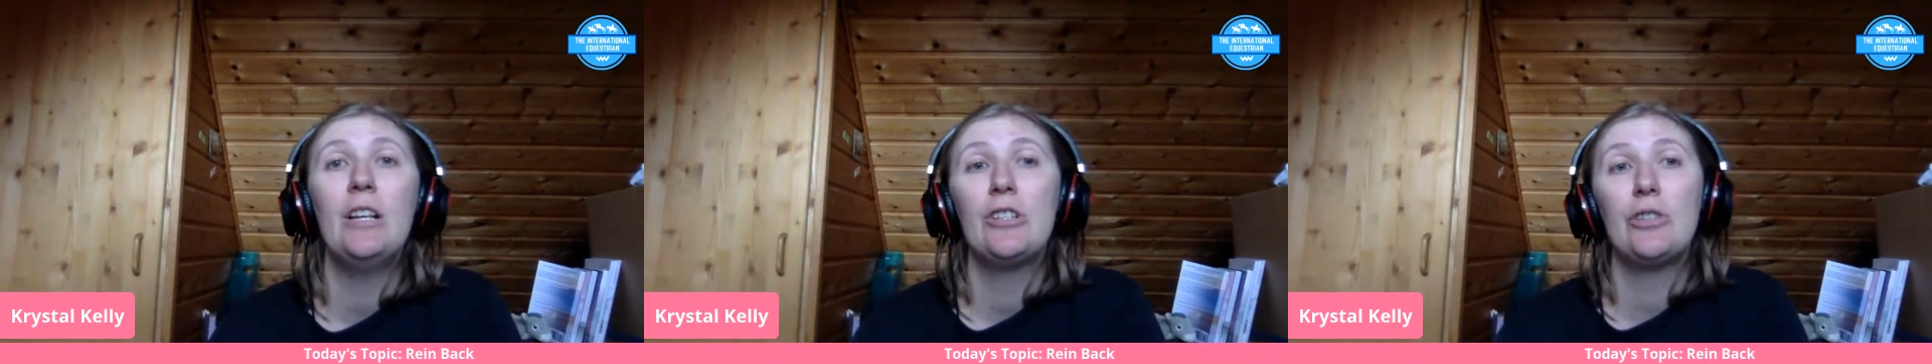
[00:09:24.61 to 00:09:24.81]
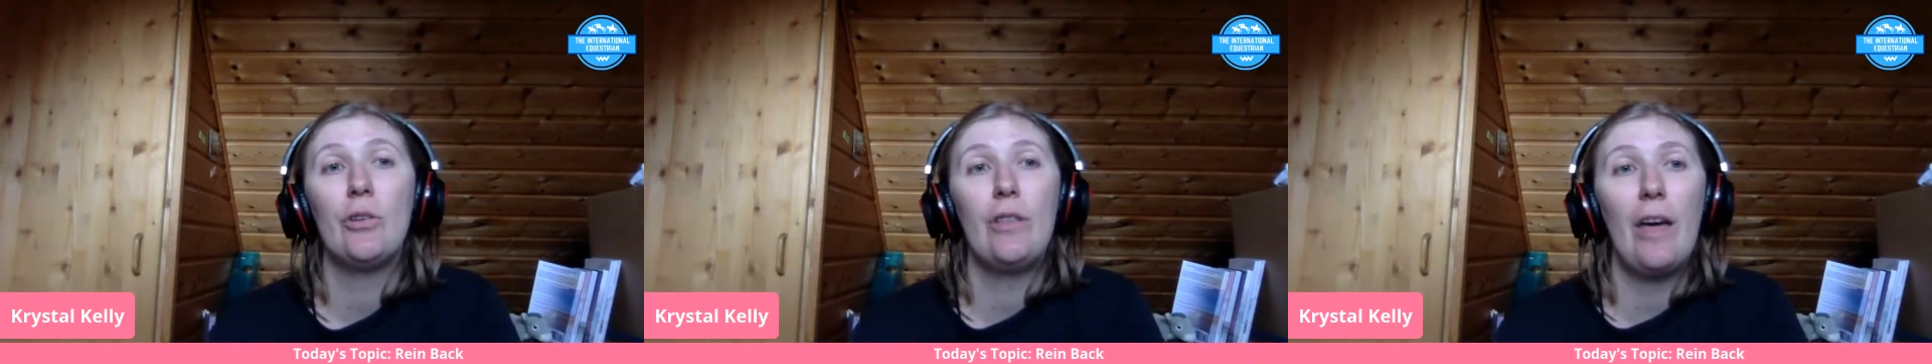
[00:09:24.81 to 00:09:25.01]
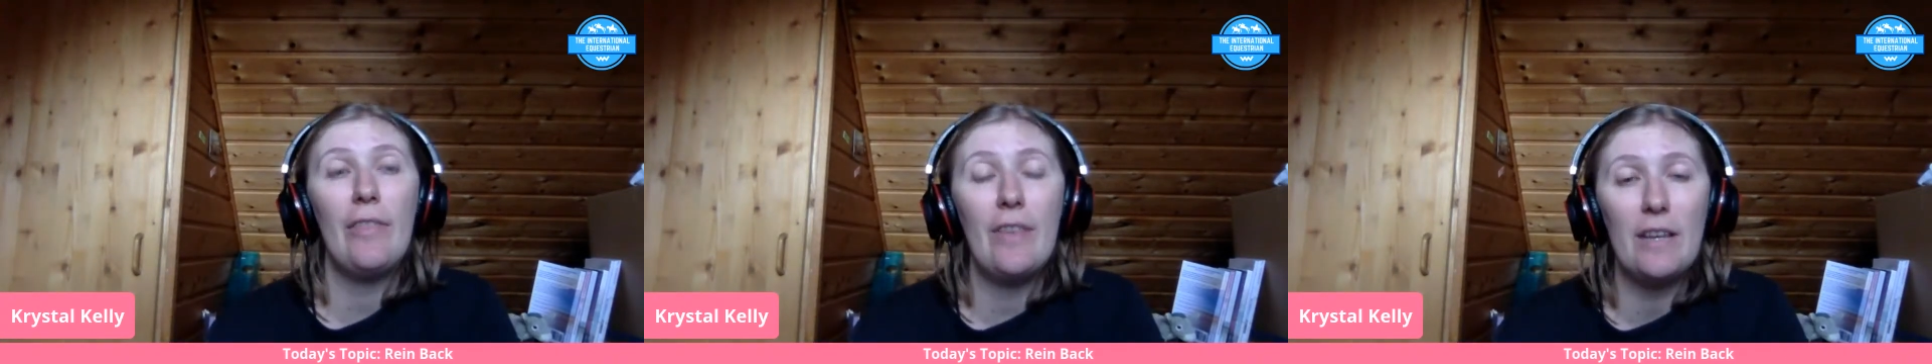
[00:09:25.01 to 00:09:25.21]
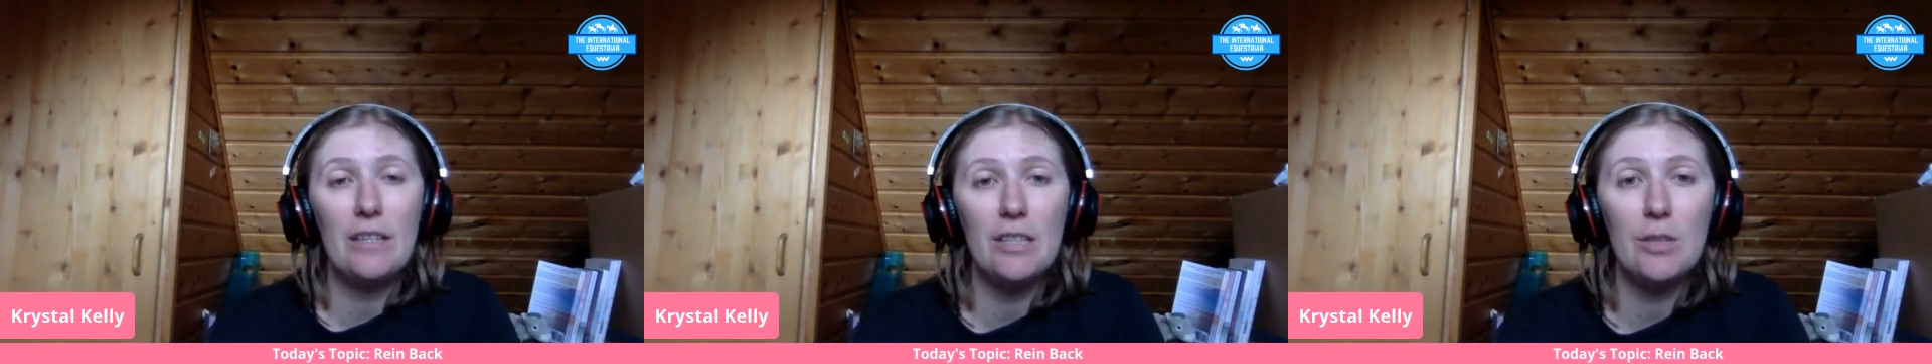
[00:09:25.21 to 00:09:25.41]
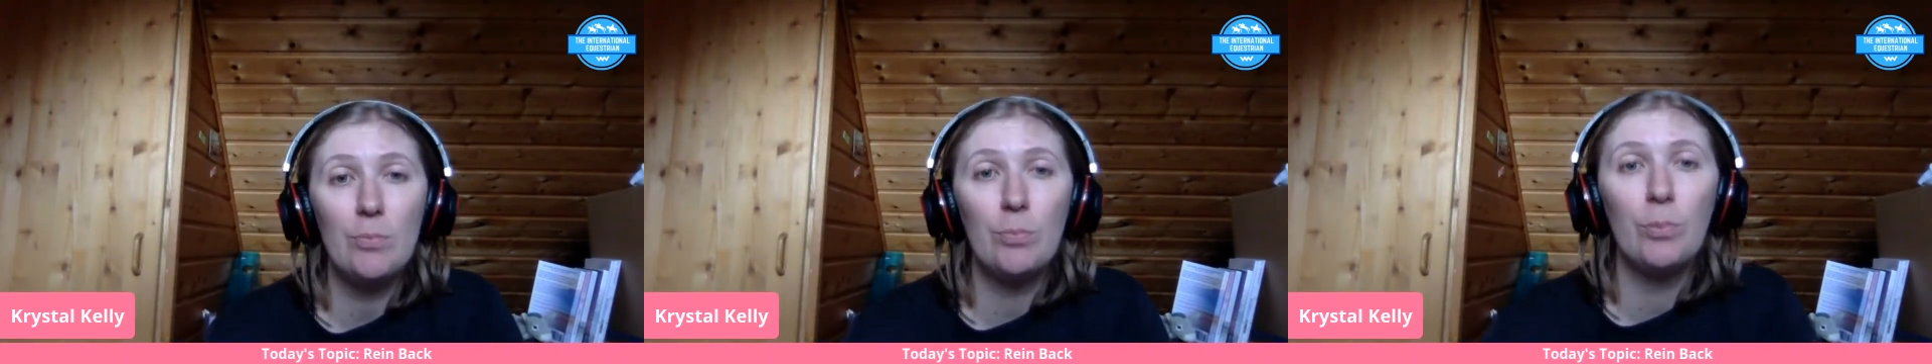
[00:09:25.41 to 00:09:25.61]
so that they
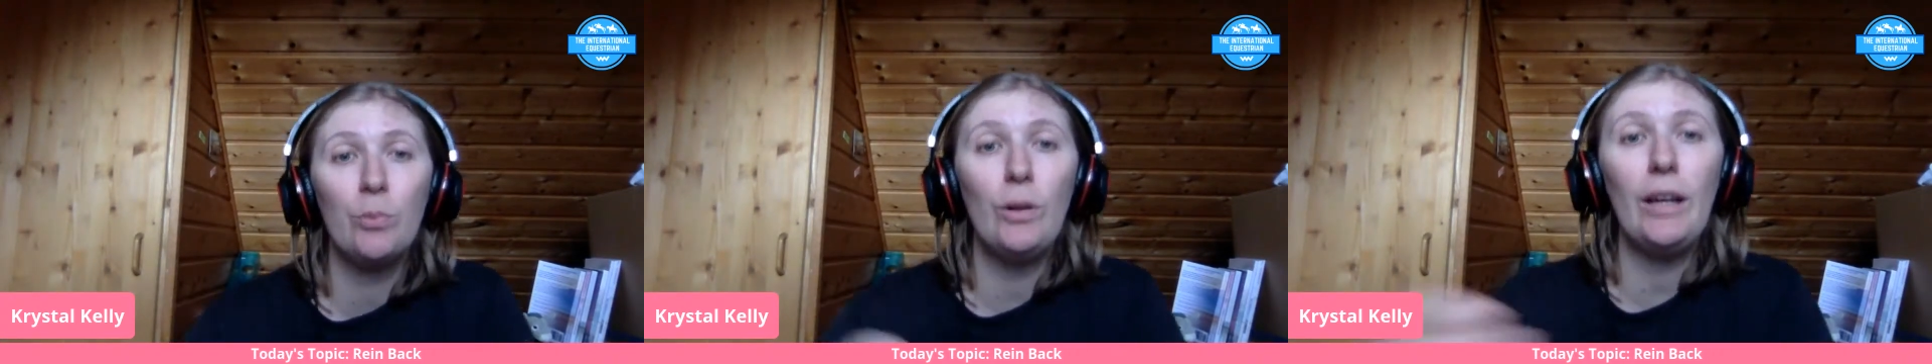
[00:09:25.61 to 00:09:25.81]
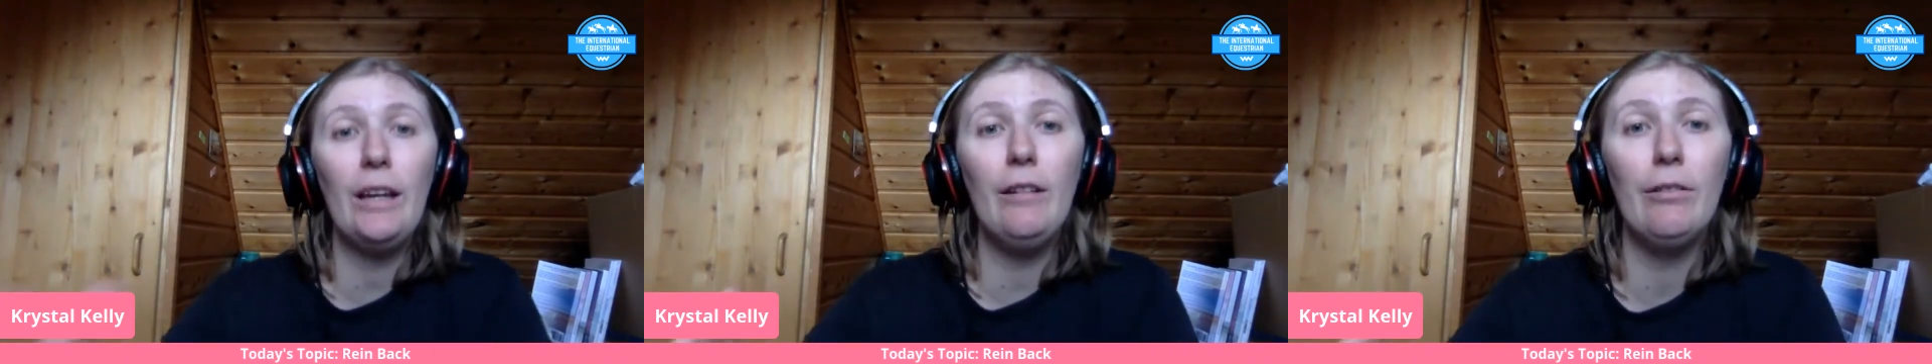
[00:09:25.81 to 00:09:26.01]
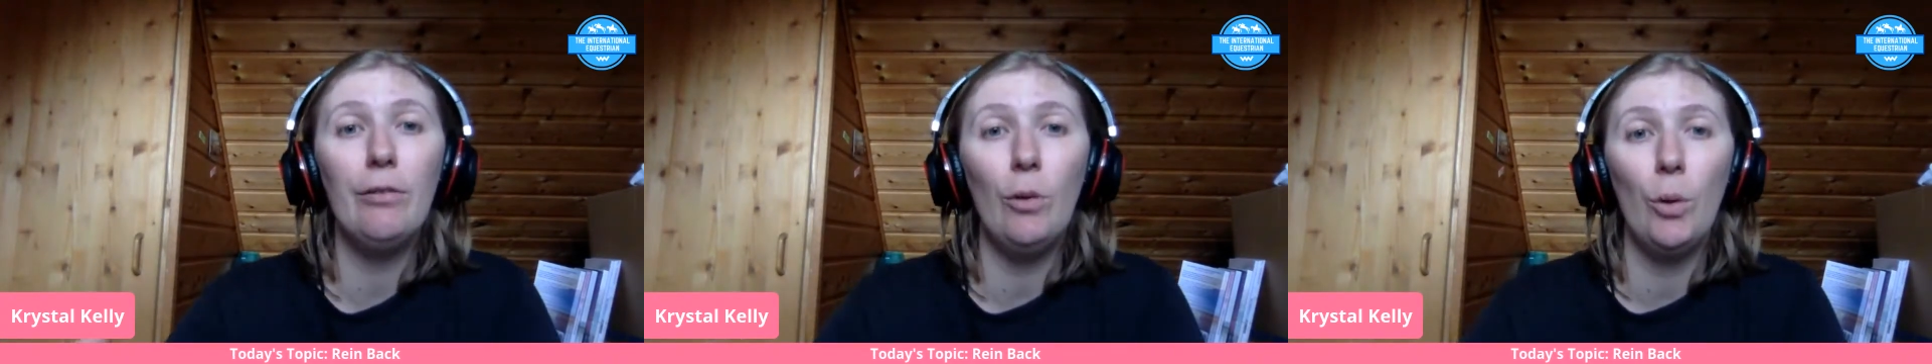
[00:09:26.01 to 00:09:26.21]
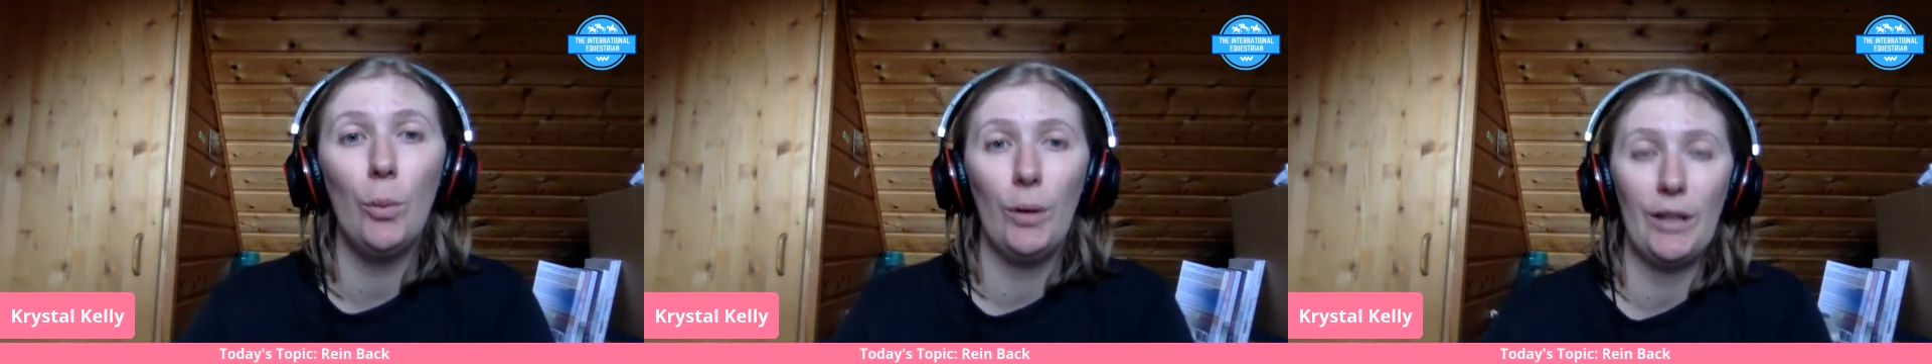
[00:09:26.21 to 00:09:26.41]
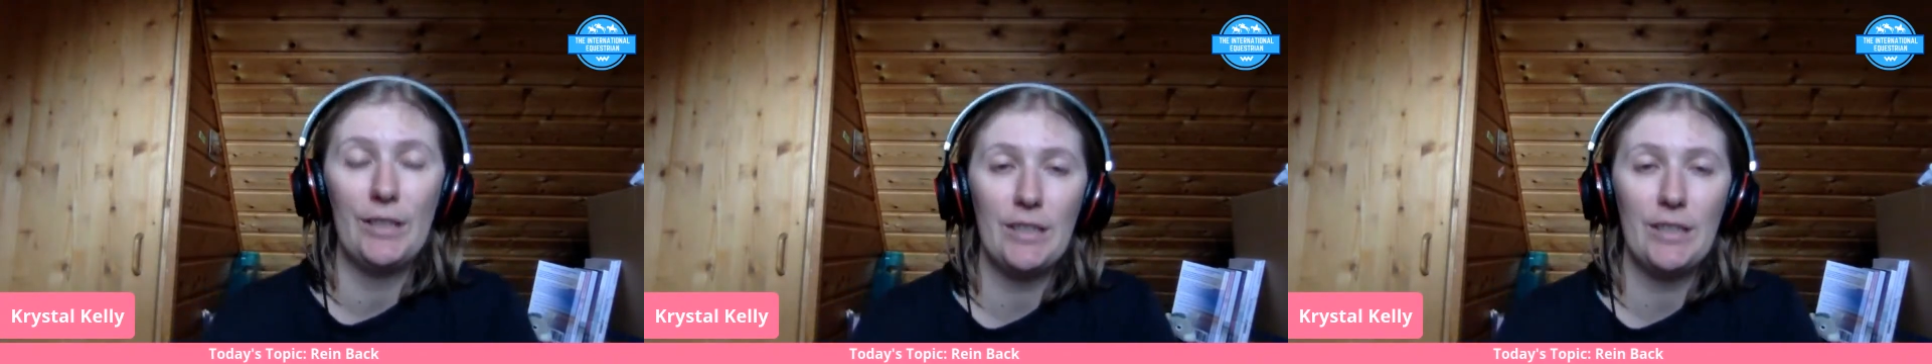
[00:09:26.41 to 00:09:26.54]
spring forward.